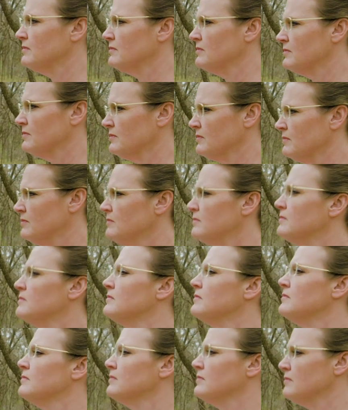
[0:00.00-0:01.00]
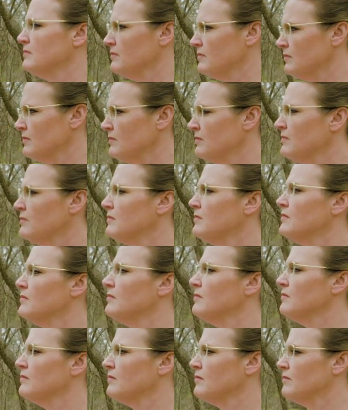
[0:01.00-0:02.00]

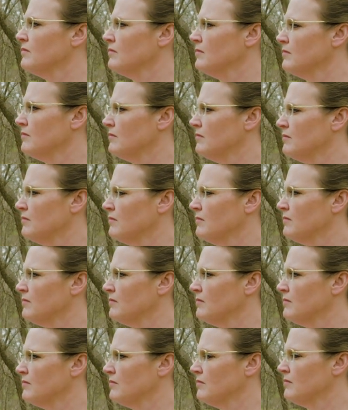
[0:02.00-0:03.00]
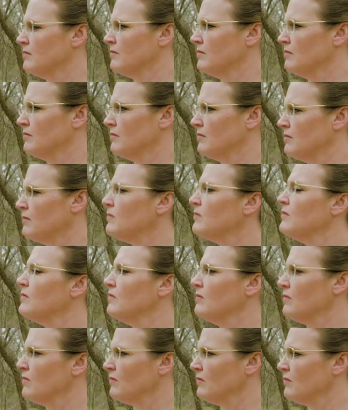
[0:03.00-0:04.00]

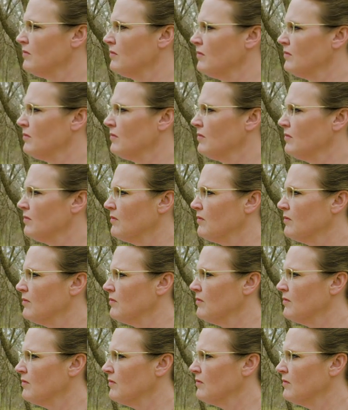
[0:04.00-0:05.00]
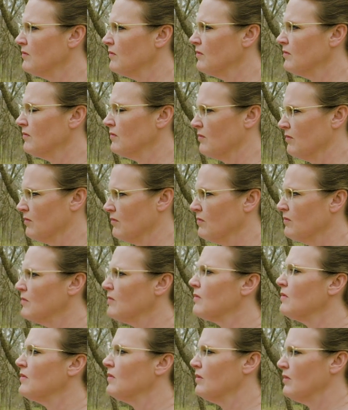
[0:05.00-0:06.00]

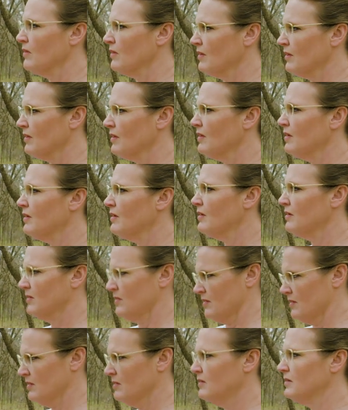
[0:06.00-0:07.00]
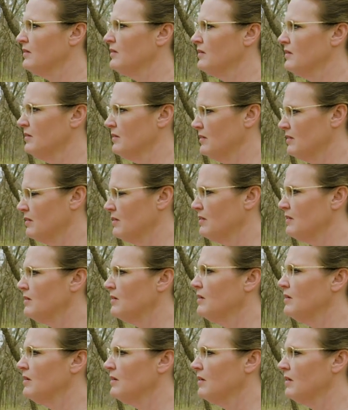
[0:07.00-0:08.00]
This person isn't speaking.